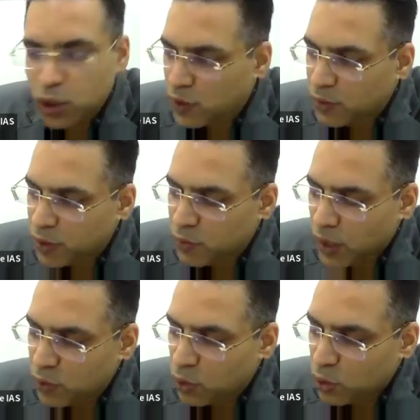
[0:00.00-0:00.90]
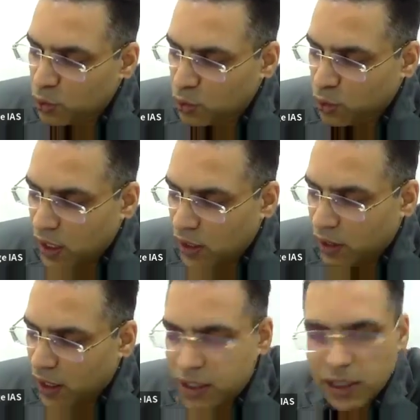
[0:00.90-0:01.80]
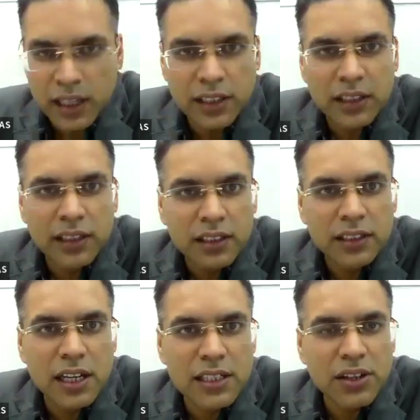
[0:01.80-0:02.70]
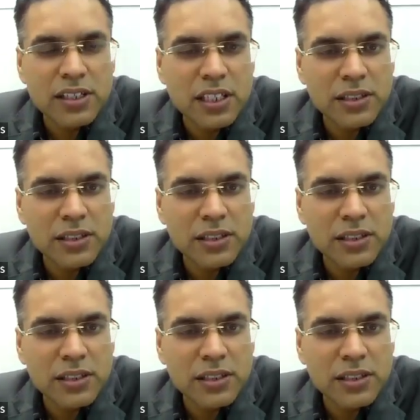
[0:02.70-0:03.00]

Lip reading: because when we go to Tundla via train, there is a very